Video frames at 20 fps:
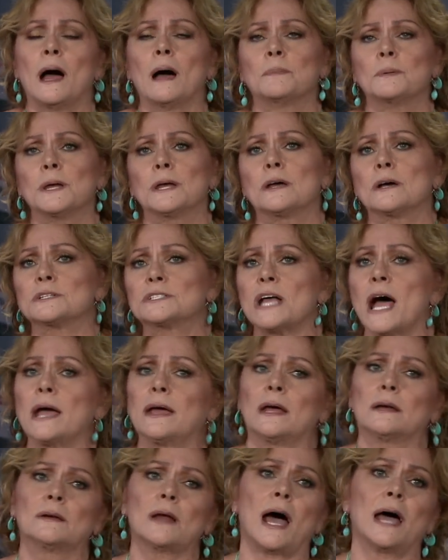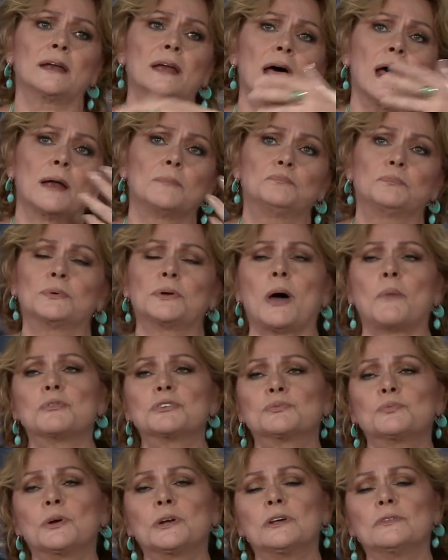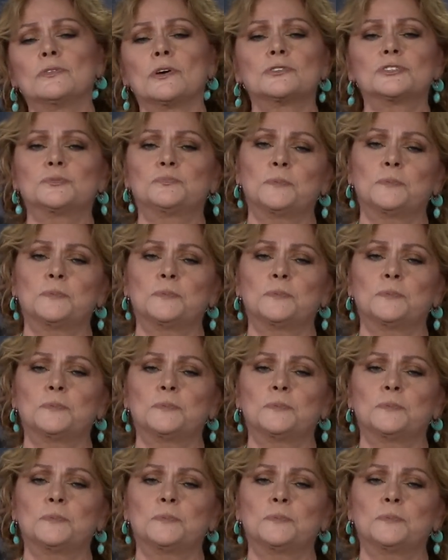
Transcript: because I was one of those